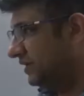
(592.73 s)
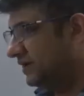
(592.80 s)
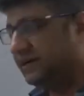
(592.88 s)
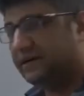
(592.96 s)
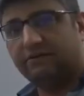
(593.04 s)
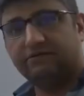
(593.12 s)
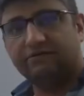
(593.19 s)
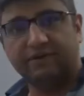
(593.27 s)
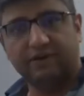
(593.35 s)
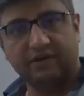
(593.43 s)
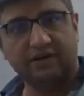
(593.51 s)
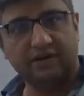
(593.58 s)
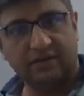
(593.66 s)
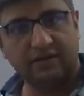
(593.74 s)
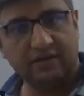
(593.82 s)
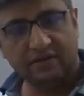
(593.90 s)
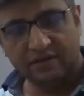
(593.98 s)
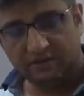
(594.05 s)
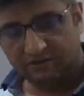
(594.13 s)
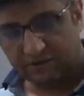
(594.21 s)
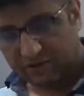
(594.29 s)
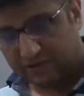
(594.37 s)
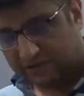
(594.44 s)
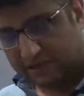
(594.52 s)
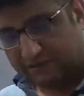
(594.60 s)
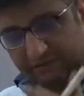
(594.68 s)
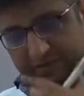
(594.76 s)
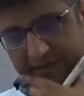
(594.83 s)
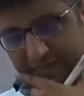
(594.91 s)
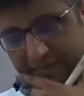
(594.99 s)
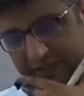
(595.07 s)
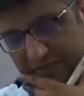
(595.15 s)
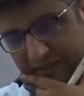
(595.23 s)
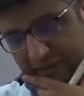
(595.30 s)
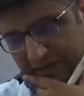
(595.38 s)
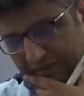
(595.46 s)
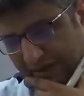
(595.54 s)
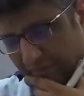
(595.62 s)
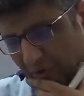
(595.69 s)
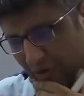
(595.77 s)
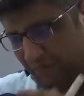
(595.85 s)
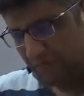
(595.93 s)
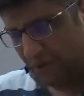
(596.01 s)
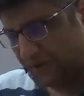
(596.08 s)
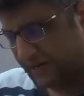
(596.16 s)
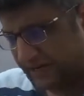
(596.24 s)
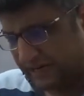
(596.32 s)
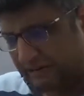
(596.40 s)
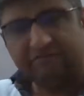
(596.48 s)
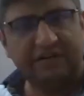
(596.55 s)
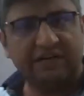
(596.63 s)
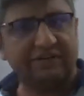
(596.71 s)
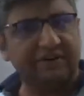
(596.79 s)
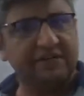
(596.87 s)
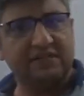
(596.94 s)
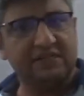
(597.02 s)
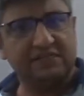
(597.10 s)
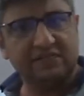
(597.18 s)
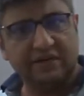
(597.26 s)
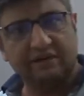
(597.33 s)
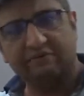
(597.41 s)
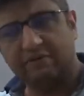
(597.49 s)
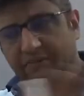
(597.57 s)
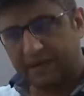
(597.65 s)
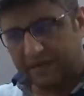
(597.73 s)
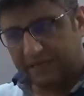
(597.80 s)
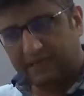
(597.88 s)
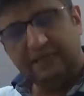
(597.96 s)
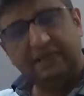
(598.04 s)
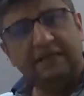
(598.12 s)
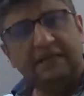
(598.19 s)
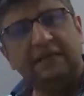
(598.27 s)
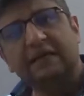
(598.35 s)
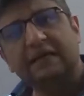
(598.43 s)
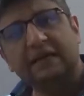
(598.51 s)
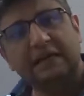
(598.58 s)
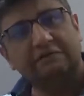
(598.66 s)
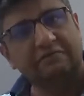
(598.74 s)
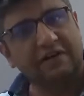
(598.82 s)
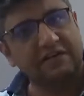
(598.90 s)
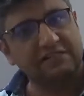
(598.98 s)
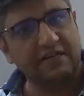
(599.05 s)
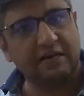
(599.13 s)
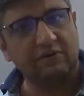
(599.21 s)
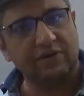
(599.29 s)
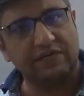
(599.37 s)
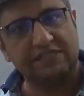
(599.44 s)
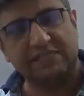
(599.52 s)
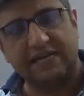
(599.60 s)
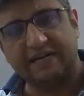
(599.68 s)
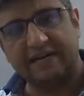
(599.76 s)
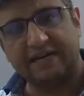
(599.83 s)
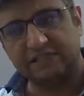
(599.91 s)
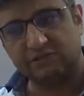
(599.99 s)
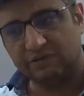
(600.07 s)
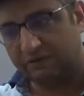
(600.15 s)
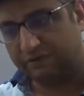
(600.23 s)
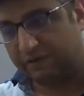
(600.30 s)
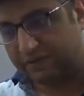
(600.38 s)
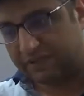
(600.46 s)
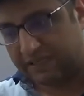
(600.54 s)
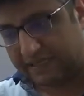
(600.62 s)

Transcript: kind of free seat from that perspective. And more importantly, inventories is driven by the inventories accounting standard as well, where we say